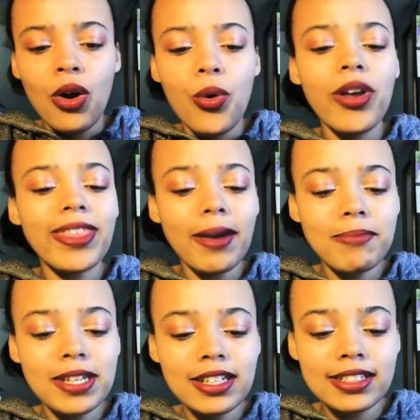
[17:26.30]
with that
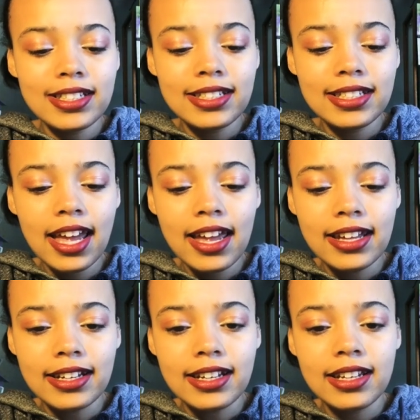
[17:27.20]
being
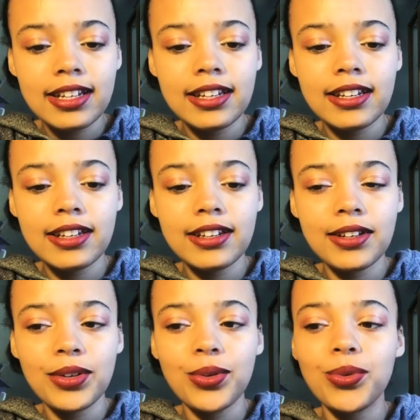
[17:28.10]
said,
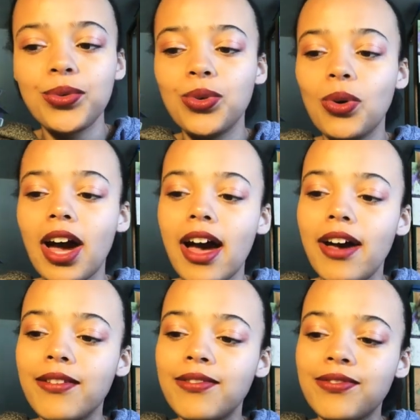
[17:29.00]
you
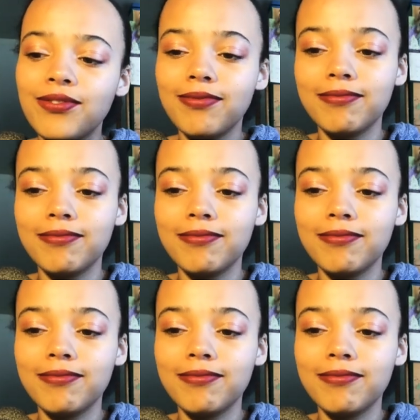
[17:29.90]
have,